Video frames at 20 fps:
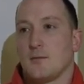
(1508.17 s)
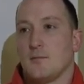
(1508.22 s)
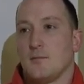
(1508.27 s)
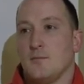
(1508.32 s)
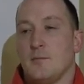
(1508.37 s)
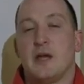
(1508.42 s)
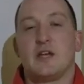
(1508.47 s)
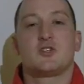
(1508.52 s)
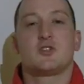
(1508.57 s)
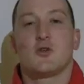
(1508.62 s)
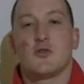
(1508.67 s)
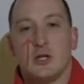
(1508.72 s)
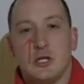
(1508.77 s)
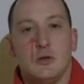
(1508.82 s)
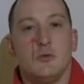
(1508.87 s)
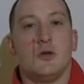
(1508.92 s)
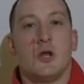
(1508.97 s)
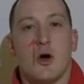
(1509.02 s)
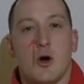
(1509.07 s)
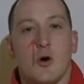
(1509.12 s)
make sure that you
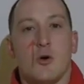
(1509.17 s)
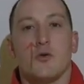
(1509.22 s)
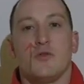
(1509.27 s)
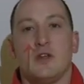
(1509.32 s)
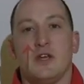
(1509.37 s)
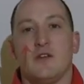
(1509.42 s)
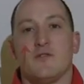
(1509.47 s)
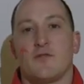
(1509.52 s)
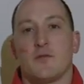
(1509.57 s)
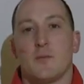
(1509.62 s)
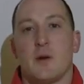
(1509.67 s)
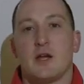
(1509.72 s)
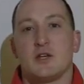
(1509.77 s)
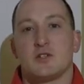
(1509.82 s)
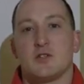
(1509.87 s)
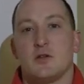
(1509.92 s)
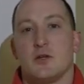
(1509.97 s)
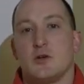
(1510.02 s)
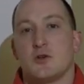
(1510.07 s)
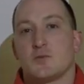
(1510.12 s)
know the
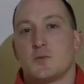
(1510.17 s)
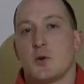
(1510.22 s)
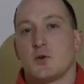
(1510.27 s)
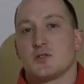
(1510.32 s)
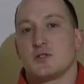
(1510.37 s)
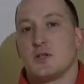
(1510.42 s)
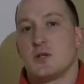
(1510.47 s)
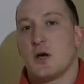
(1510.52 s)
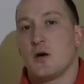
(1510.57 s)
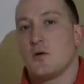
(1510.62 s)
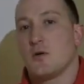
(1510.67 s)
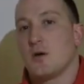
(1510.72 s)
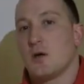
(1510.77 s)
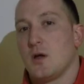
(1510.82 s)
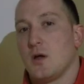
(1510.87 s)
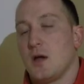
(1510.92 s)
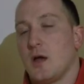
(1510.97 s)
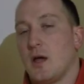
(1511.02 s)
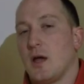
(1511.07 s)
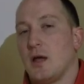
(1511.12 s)
information that you're supposed to know
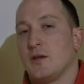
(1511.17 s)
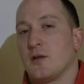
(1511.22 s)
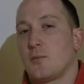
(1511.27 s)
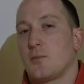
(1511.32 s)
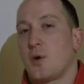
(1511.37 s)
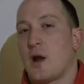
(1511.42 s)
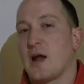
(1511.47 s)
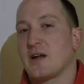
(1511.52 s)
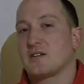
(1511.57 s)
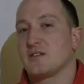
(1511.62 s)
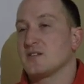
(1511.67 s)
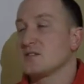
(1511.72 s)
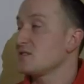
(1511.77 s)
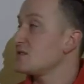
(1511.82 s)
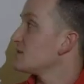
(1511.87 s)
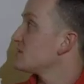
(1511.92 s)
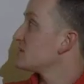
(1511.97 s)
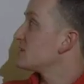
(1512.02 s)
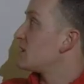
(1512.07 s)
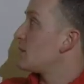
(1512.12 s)
and to practice
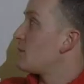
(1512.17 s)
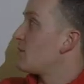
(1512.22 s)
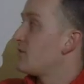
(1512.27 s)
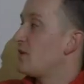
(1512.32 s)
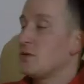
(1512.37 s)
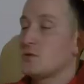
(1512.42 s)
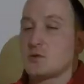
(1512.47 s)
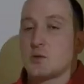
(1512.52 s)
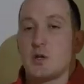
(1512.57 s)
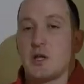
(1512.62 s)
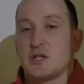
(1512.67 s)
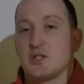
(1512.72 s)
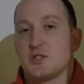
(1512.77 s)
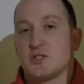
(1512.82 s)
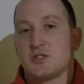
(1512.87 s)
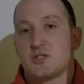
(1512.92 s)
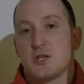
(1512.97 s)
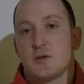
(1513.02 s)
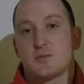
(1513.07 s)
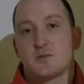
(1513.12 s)
some of these
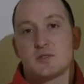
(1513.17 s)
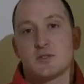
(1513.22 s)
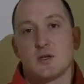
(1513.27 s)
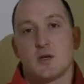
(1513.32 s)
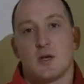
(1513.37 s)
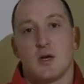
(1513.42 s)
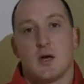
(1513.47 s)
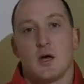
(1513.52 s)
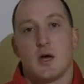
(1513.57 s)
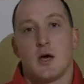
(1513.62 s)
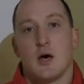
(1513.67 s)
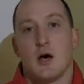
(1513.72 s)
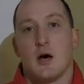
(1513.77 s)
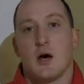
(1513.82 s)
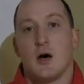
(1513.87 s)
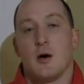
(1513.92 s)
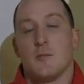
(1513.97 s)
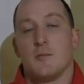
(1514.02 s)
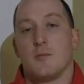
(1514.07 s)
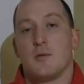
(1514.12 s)
relationships.
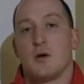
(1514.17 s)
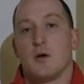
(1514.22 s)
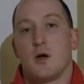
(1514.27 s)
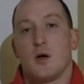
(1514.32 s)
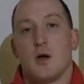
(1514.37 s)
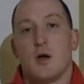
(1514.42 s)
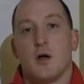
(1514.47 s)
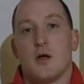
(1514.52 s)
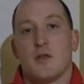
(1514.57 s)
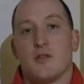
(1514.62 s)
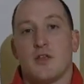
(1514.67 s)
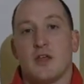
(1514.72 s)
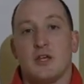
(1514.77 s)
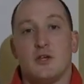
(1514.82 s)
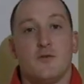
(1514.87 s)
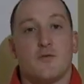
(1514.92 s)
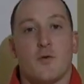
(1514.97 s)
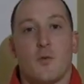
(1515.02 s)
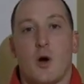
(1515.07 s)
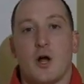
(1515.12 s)
Thank
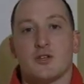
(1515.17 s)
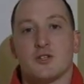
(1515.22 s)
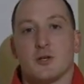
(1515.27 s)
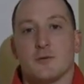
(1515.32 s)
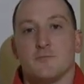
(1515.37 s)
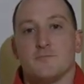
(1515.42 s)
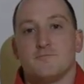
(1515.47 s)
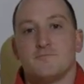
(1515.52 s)
you for watching.